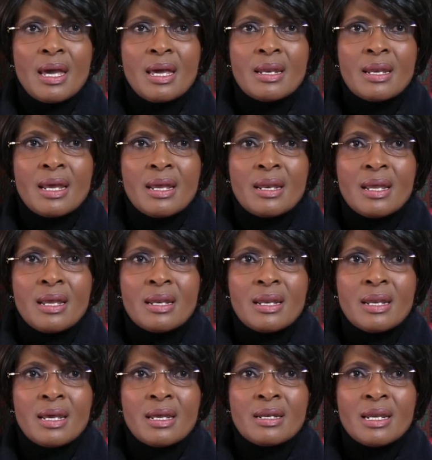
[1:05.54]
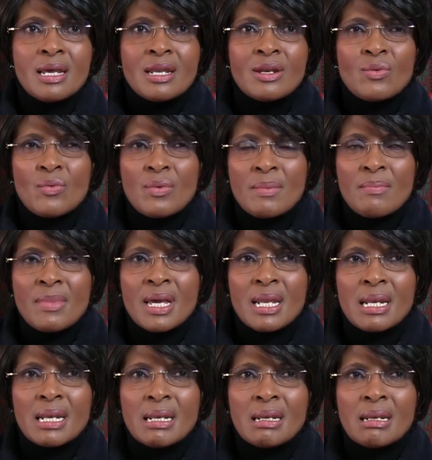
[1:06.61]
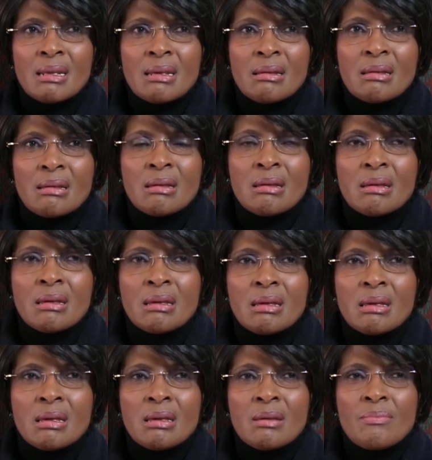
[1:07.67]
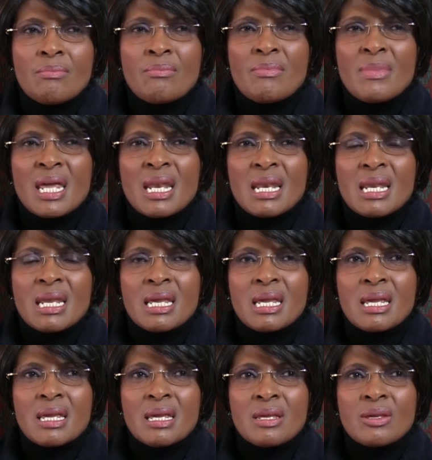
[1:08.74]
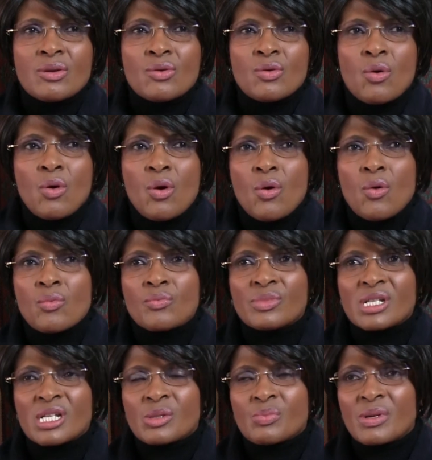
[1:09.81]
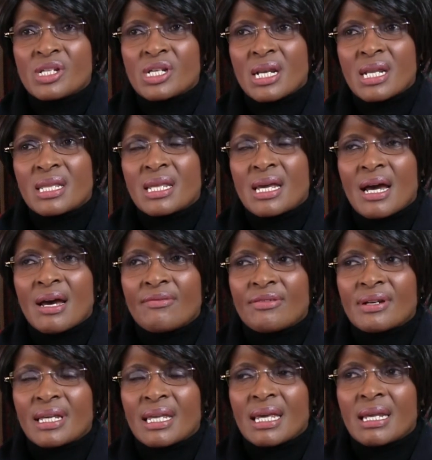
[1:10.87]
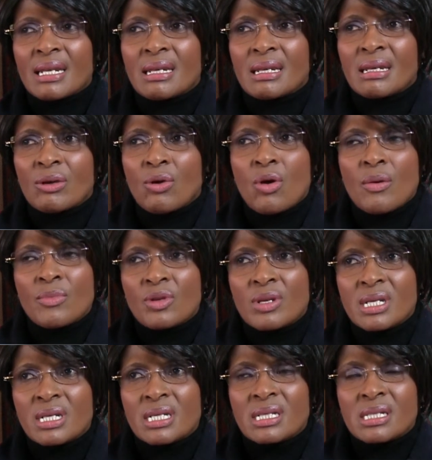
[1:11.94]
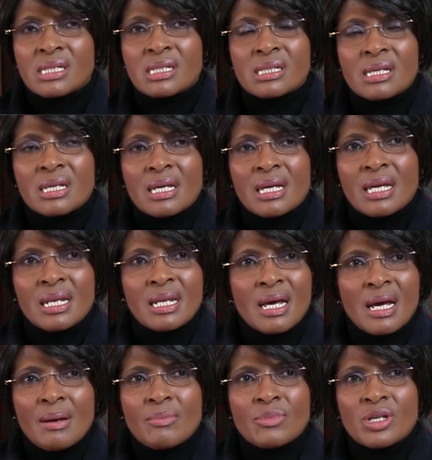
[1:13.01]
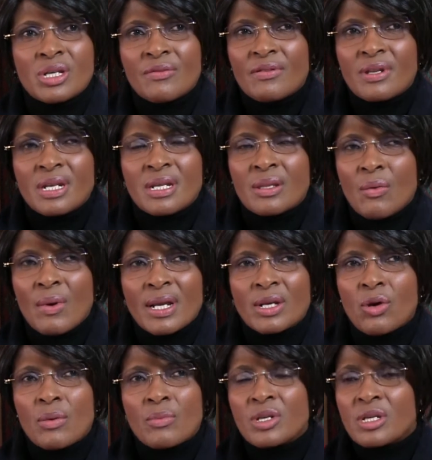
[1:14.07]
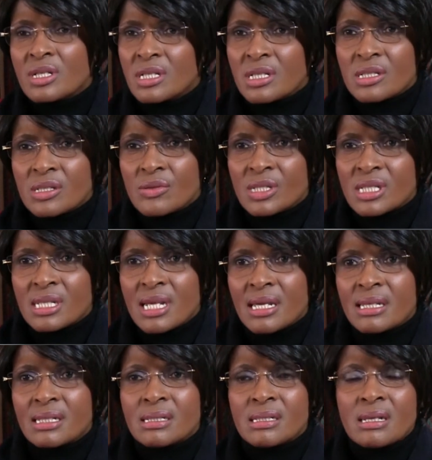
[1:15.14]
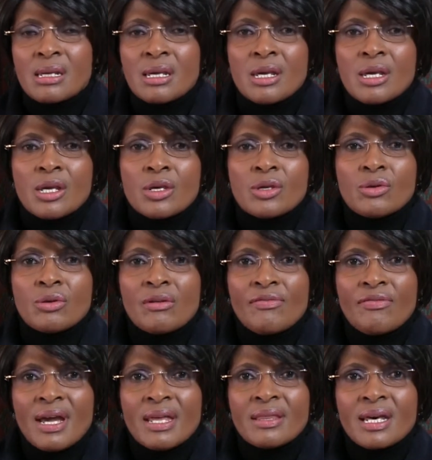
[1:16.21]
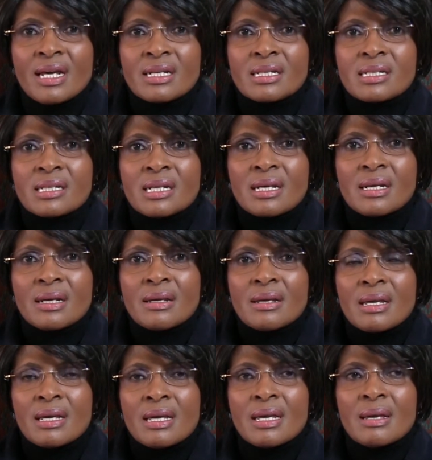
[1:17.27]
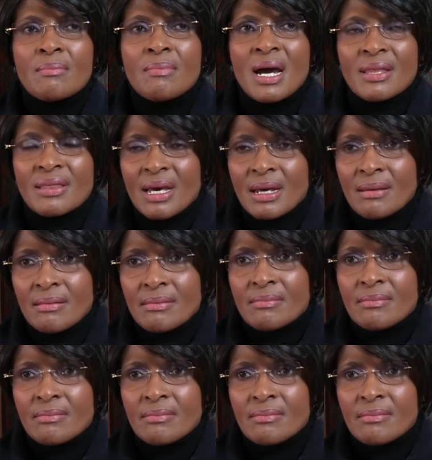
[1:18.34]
And women, many, you know, homes, especially in the African communities, and even in the white communities these days, you'll find that a mother,